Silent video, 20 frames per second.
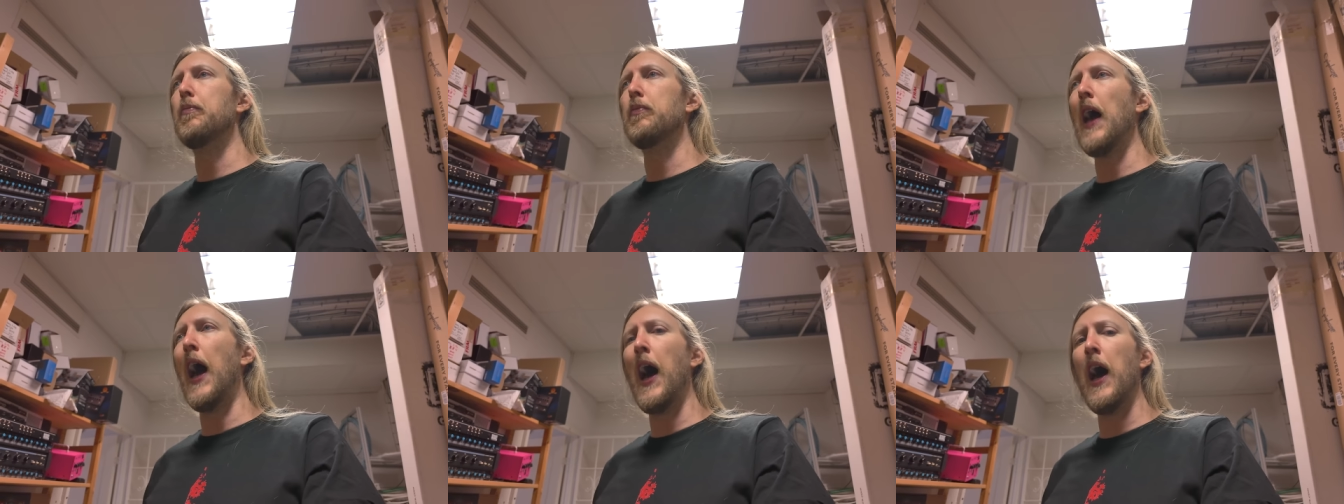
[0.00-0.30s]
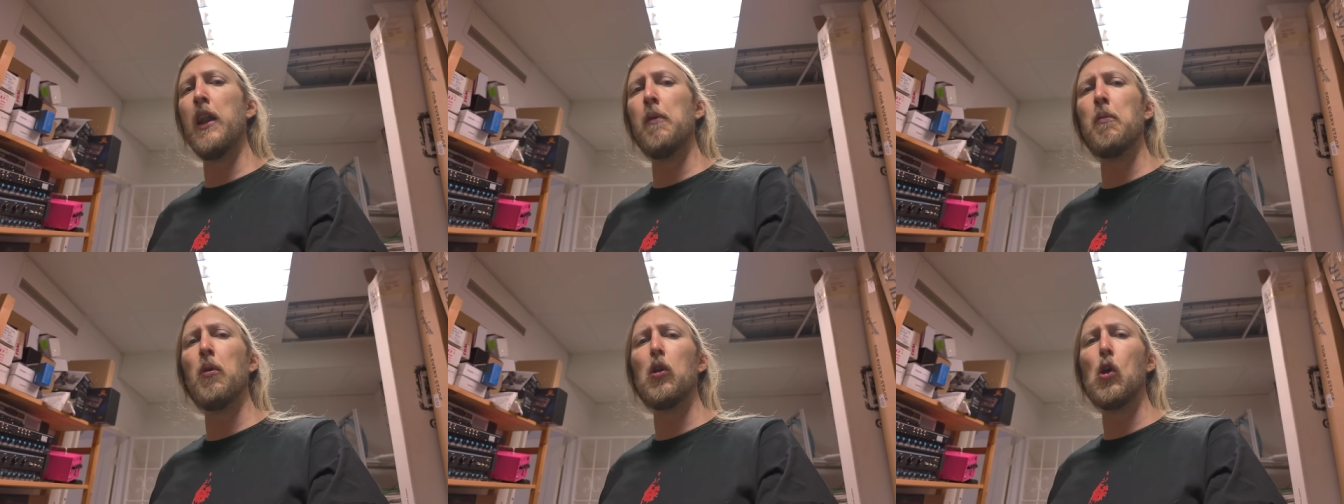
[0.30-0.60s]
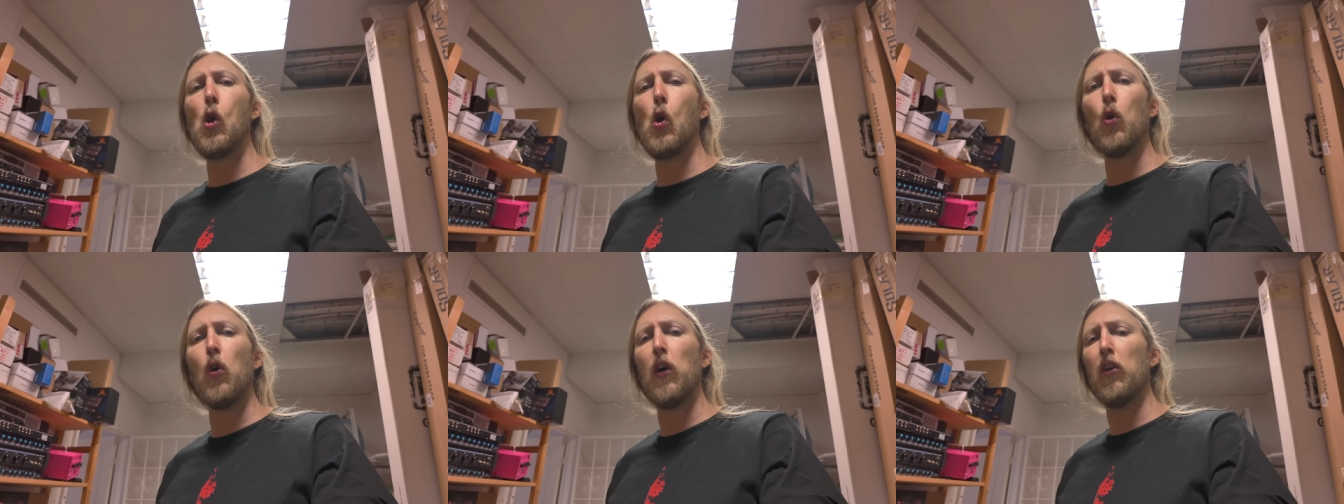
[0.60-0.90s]
Animal
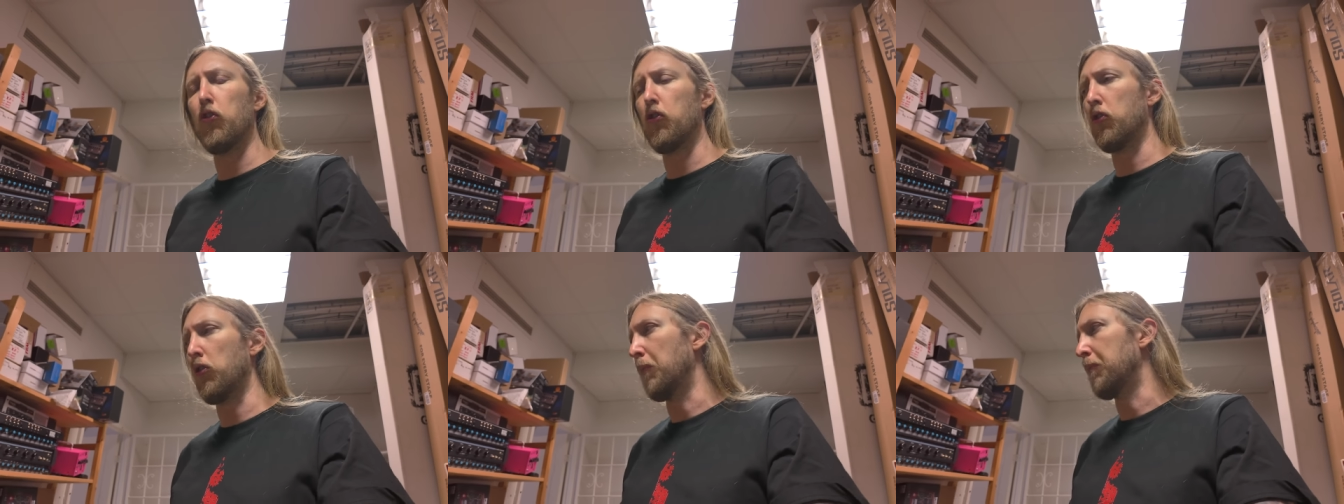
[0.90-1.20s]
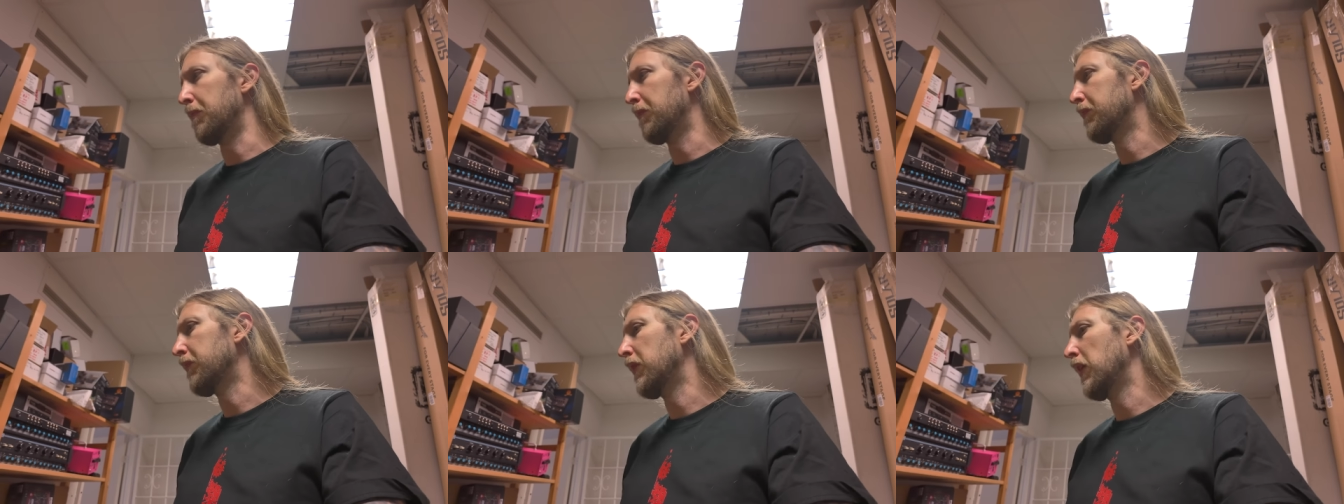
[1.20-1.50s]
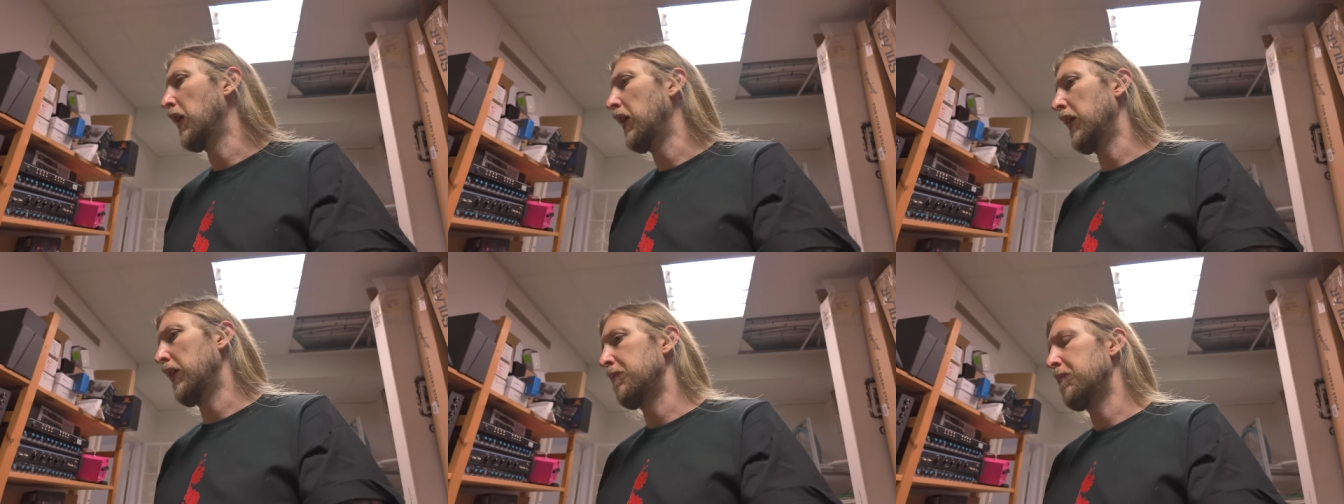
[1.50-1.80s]
Horse.
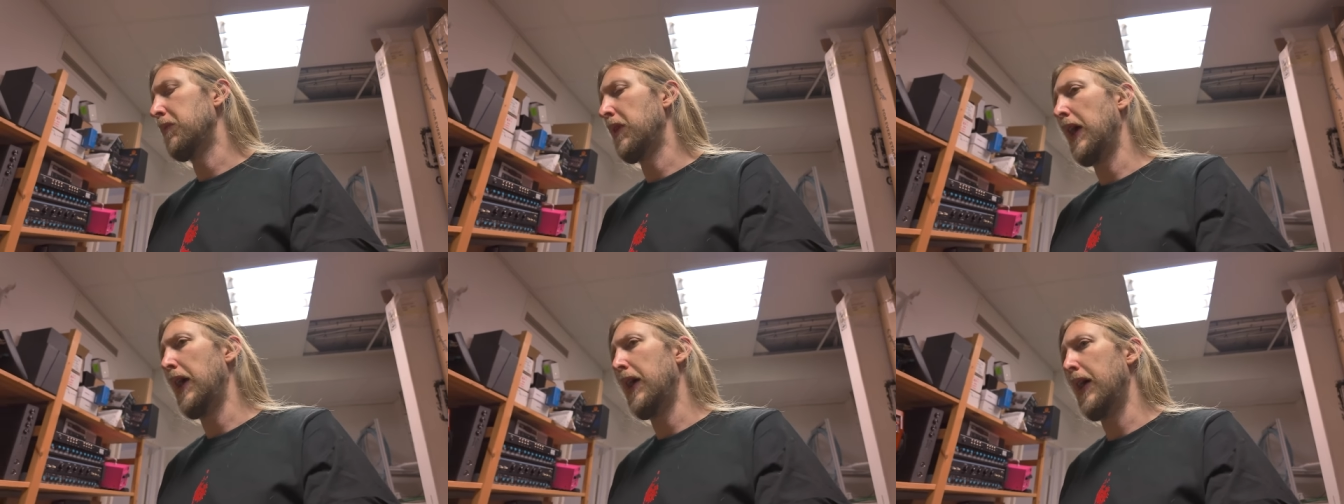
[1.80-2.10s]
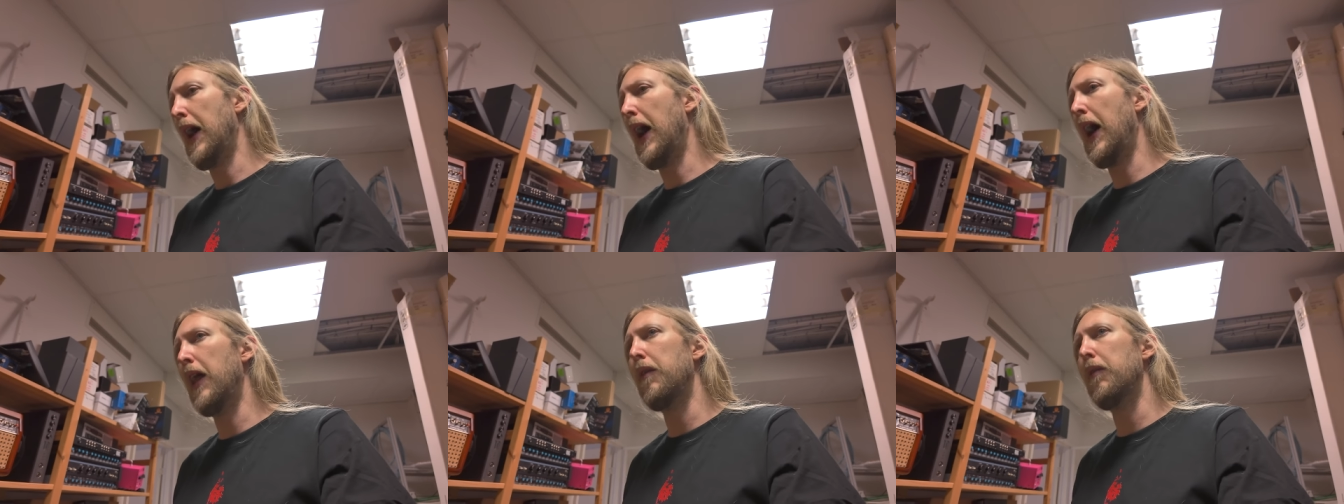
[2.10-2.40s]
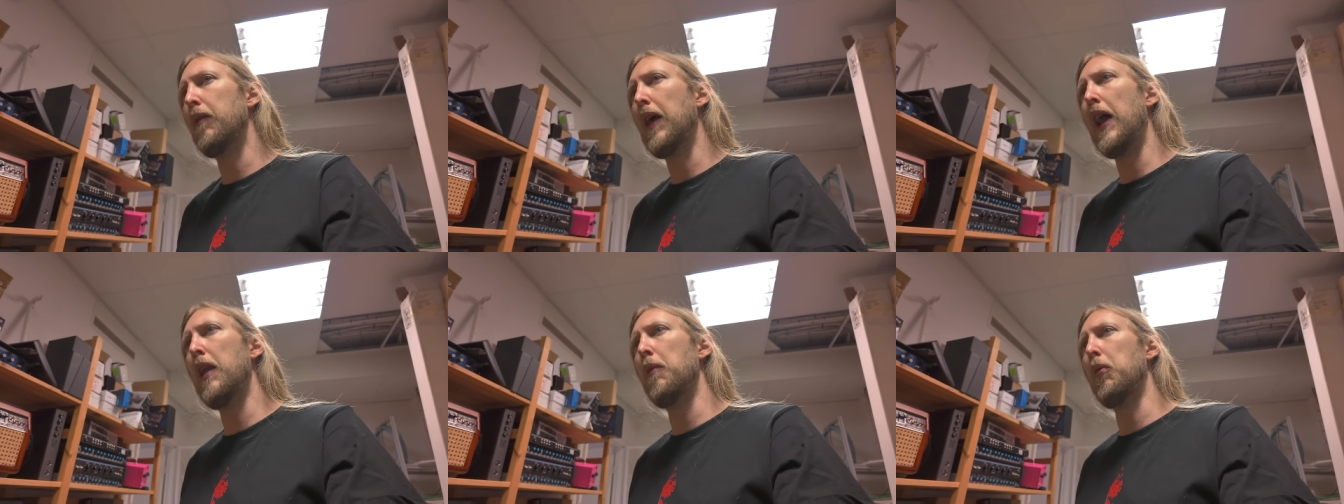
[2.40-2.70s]

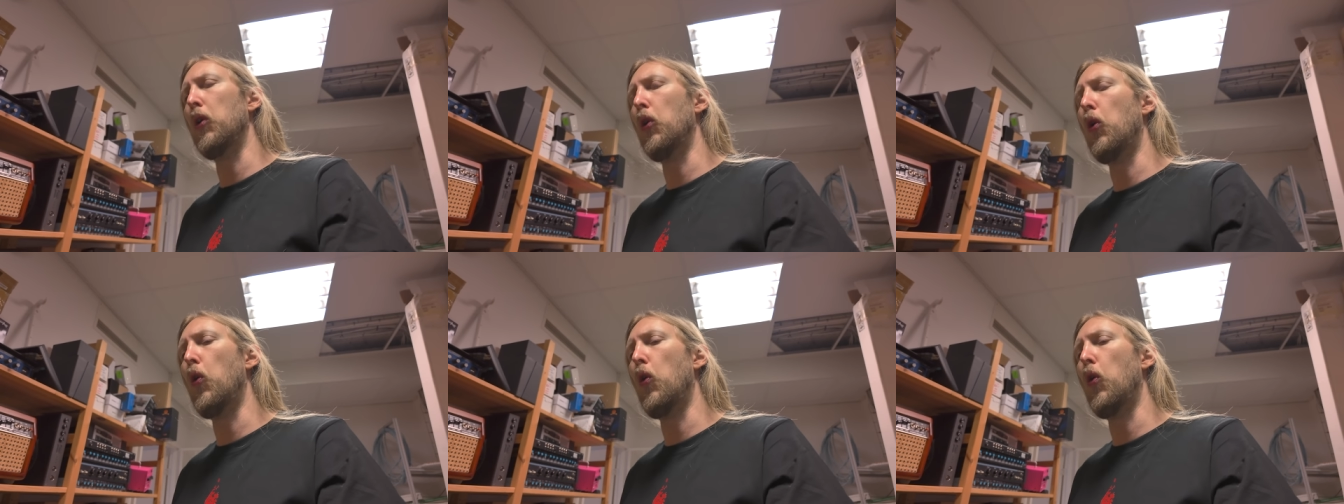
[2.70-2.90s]
Animal